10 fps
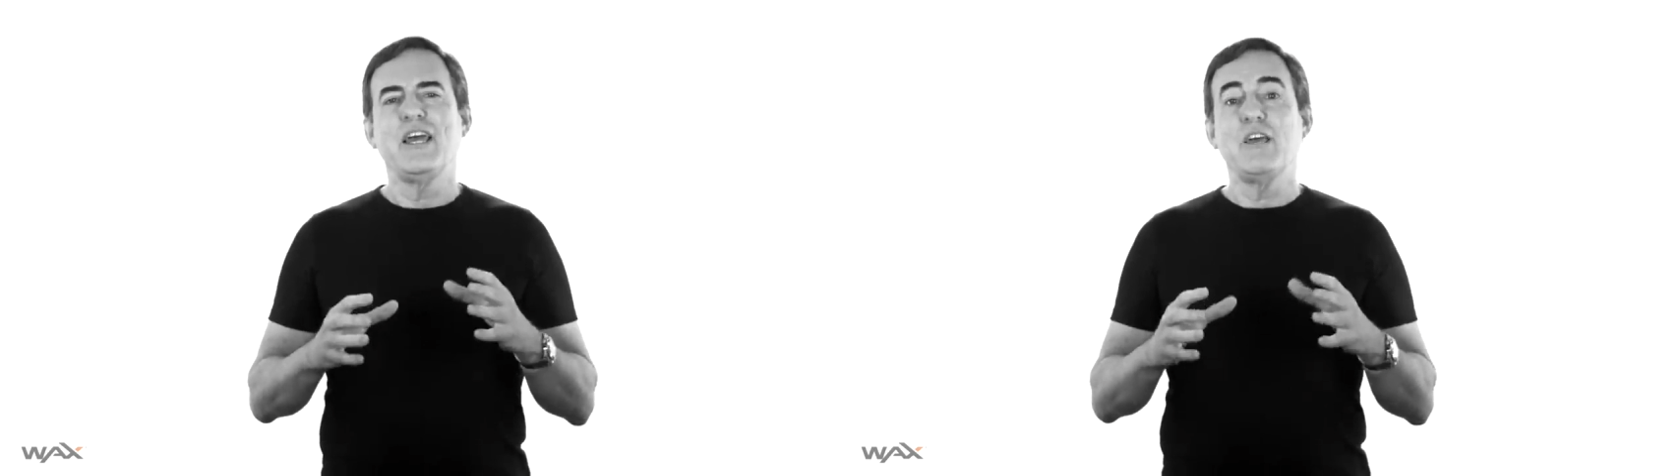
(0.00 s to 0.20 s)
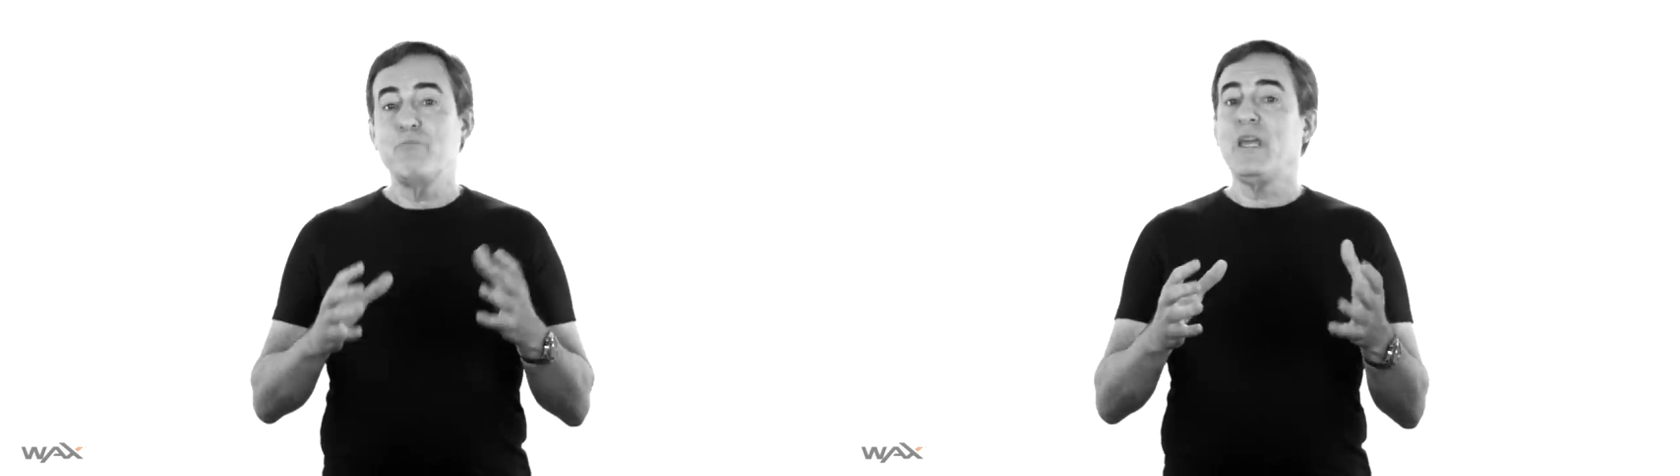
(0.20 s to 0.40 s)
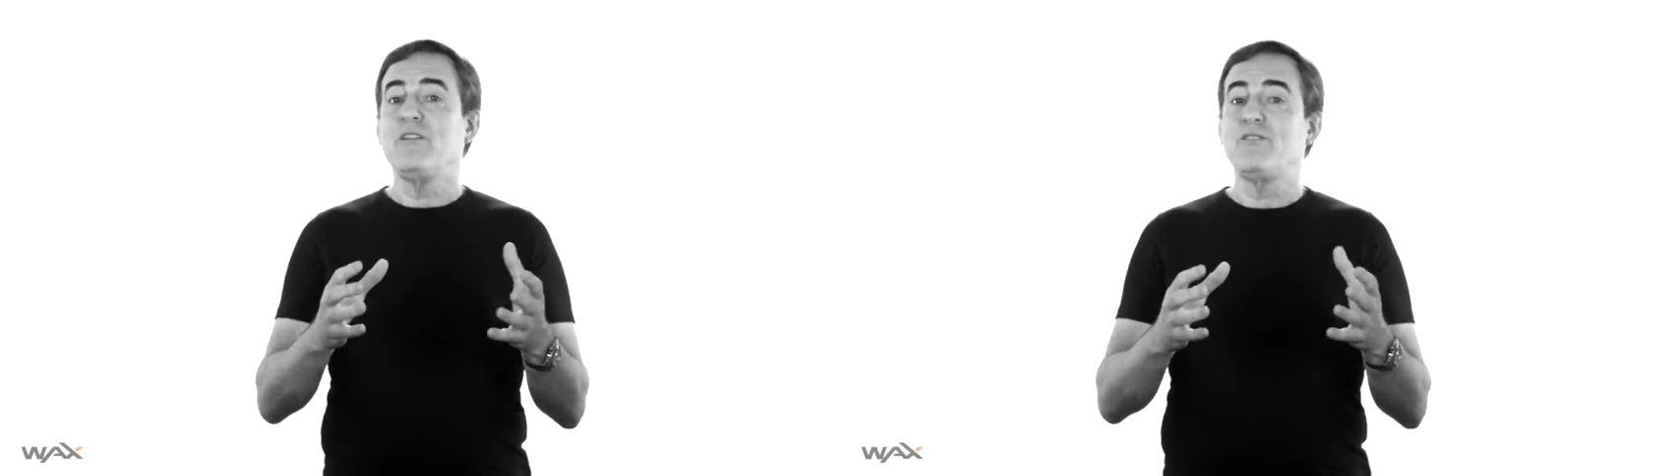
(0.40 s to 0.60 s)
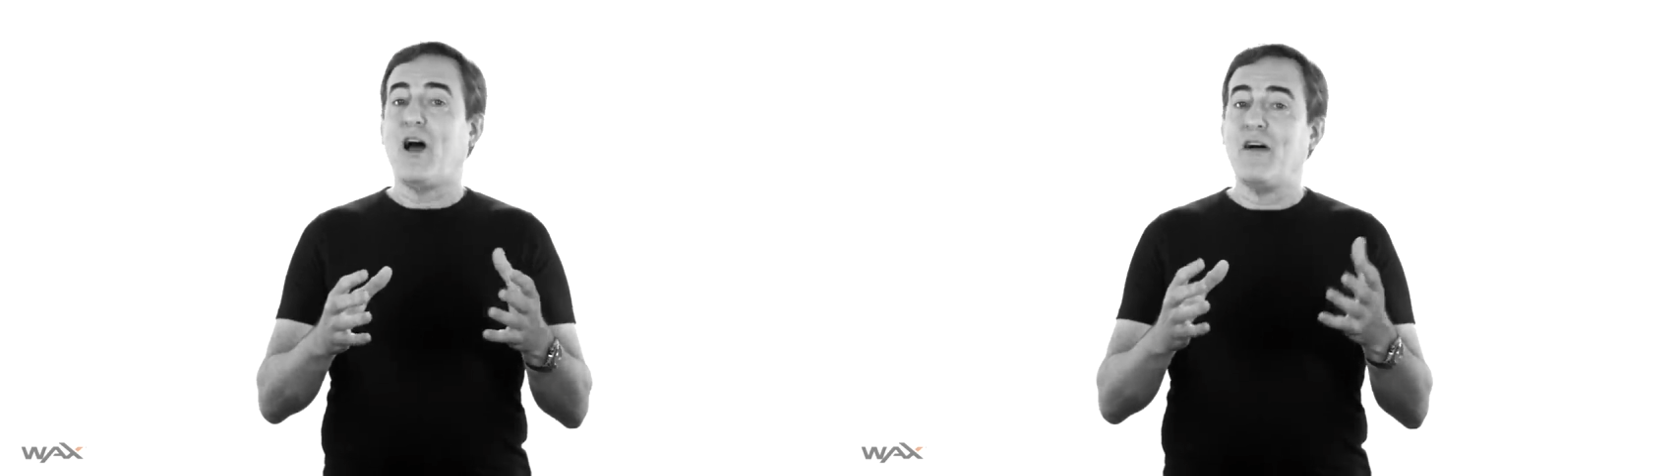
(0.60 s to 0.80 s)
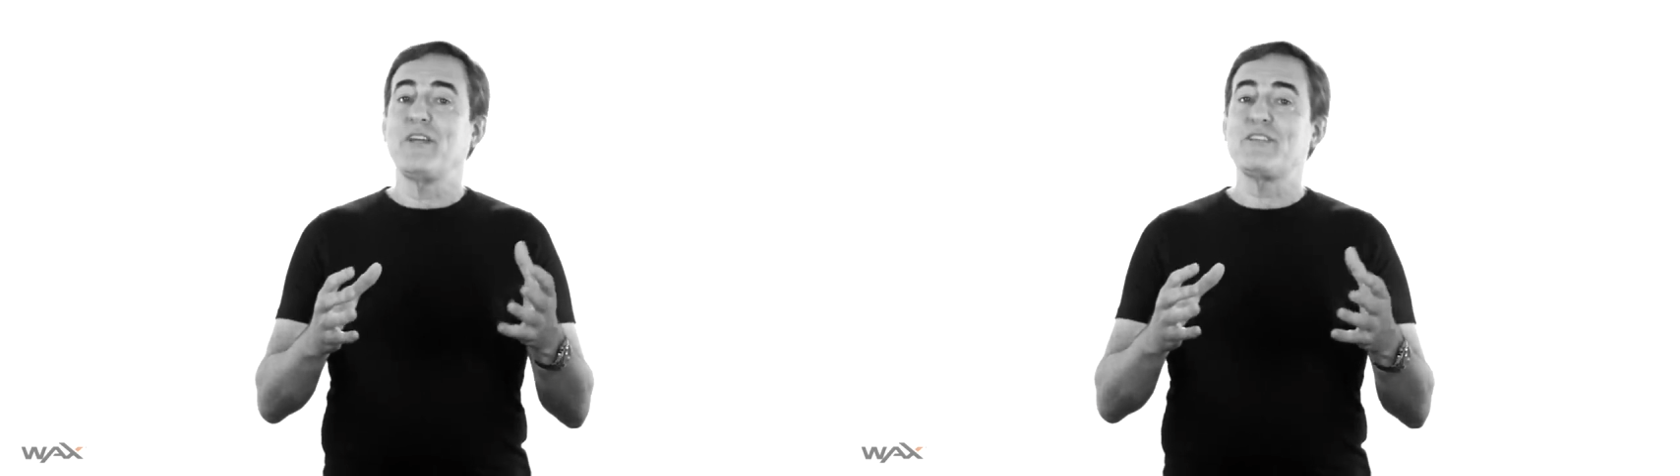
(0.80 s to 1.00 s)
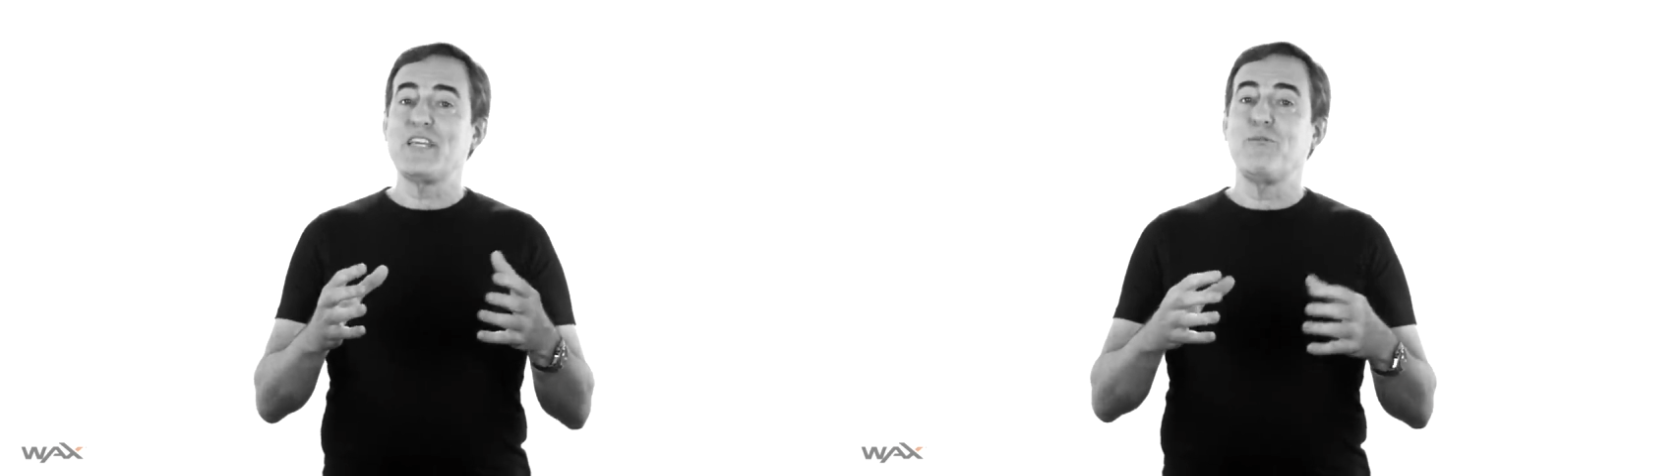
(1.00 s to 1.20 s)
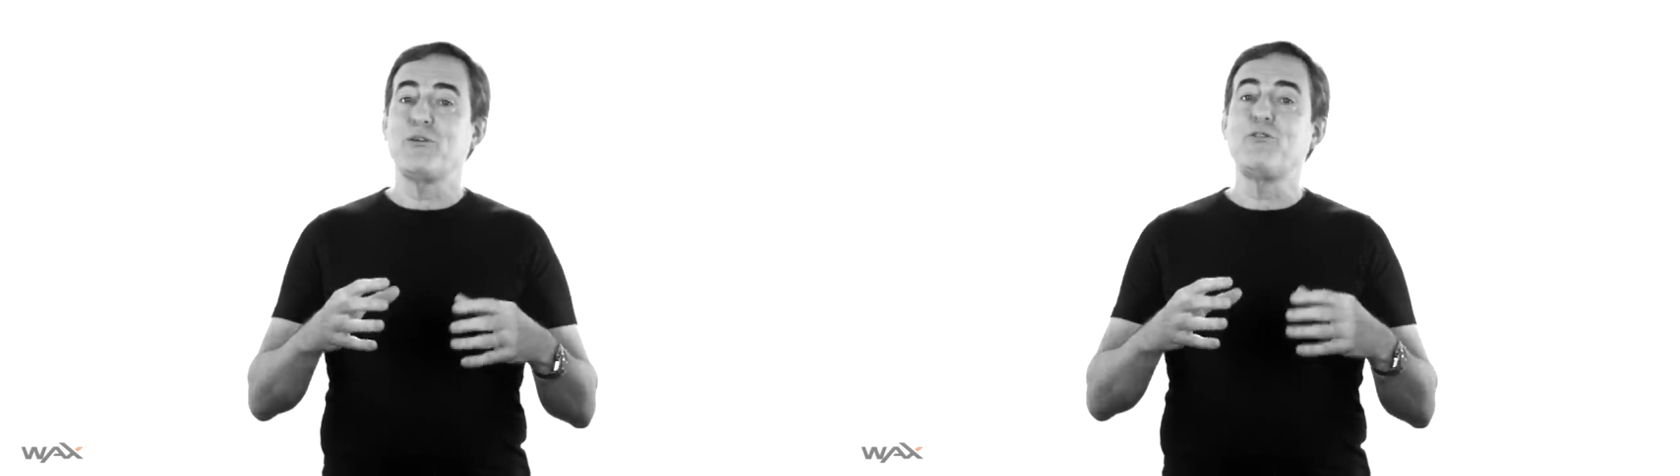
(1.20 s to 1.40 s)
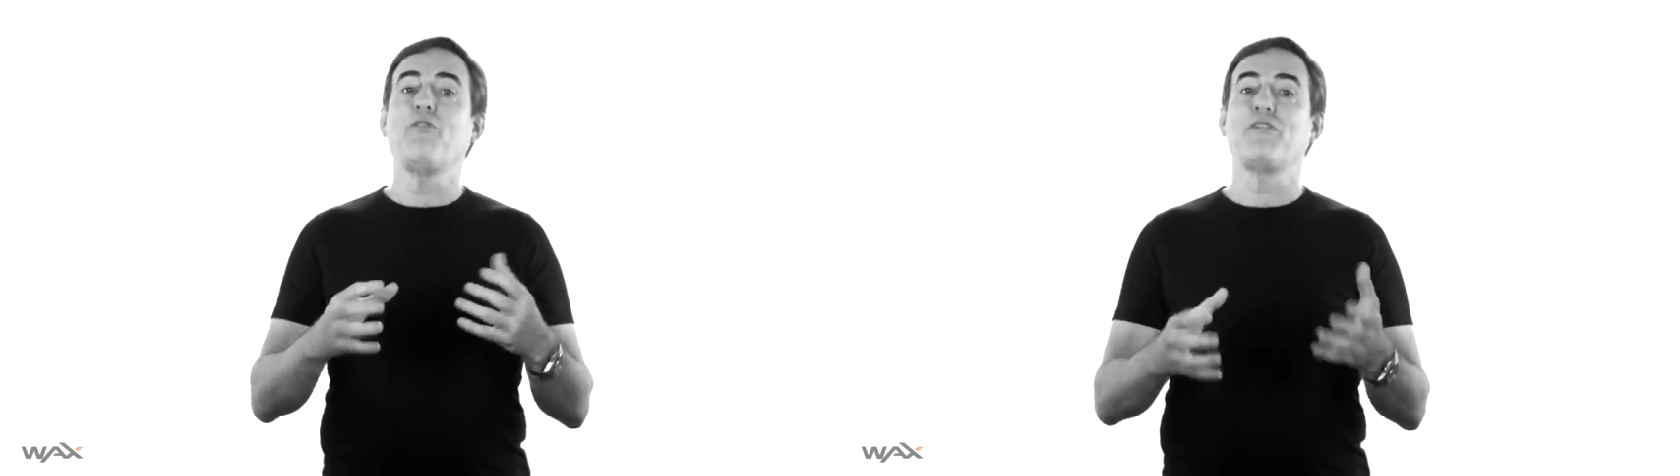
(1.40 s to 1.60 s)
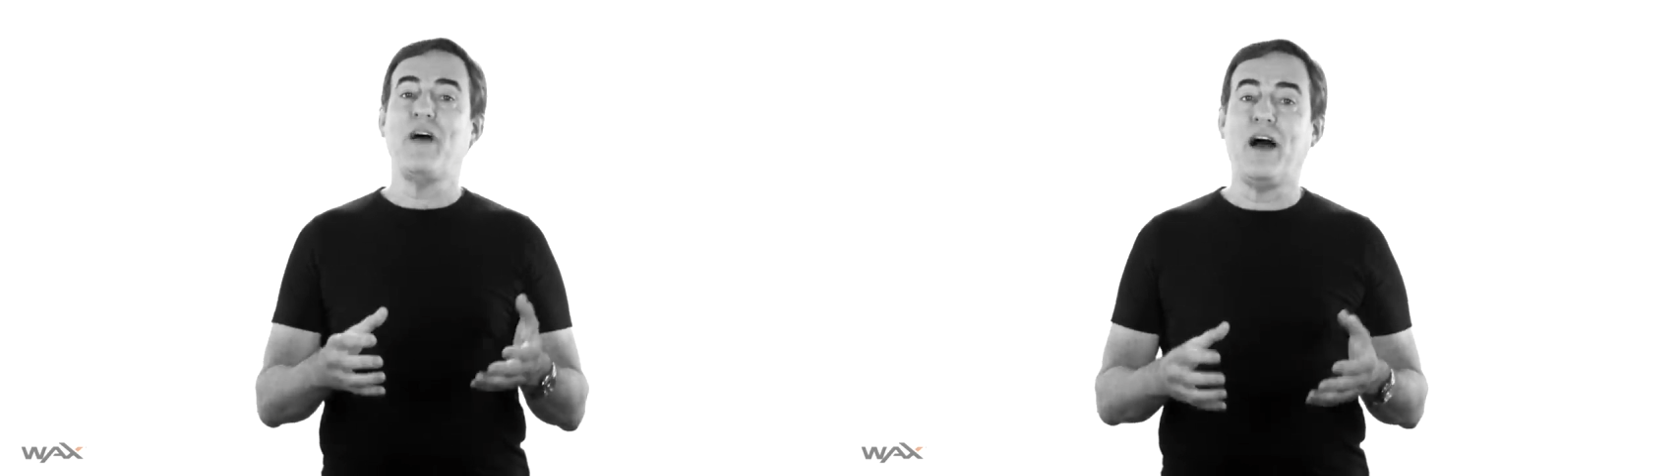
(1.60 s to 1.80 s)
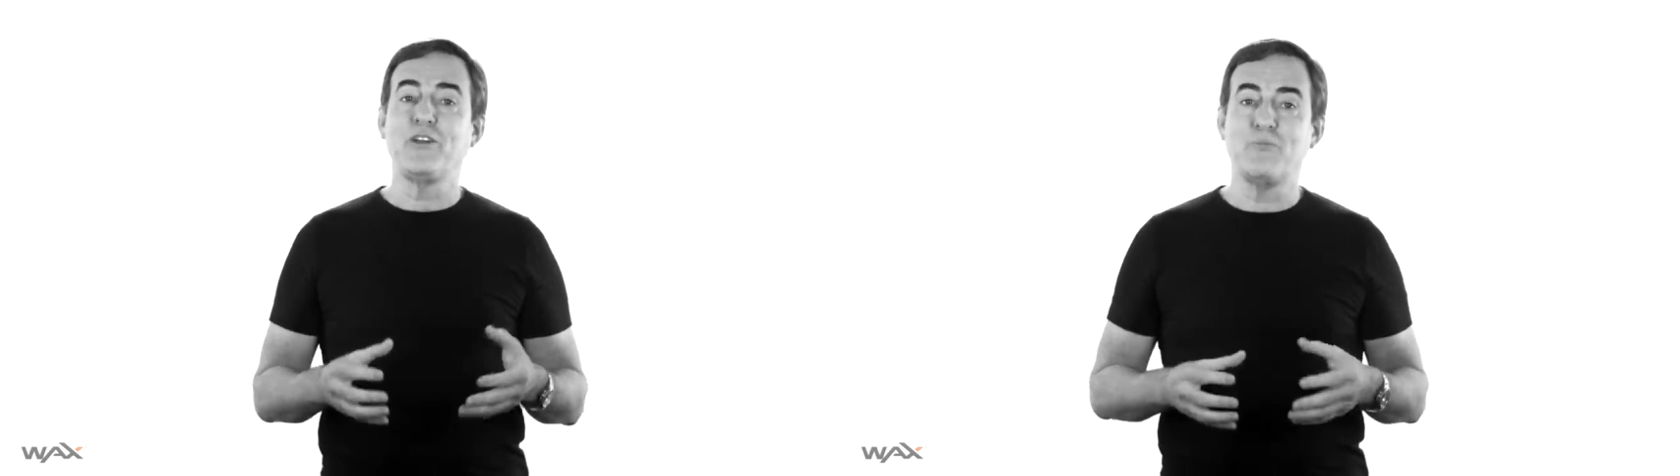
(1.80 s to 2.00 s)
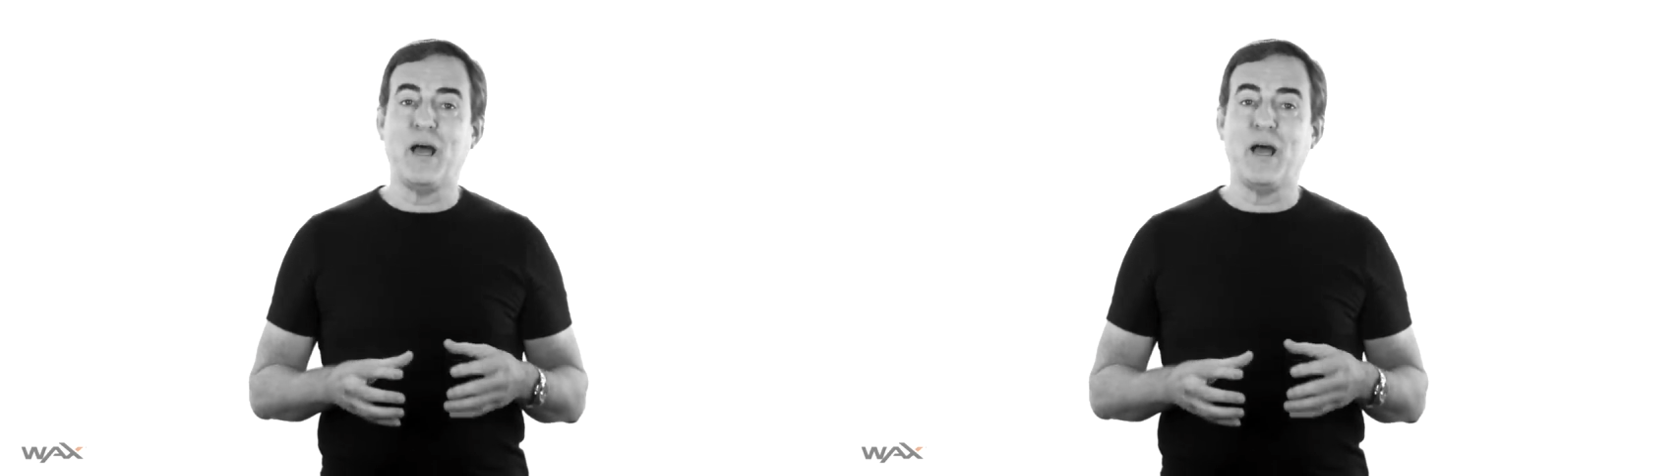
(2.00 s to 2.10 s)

It means, obviously, it was overvalued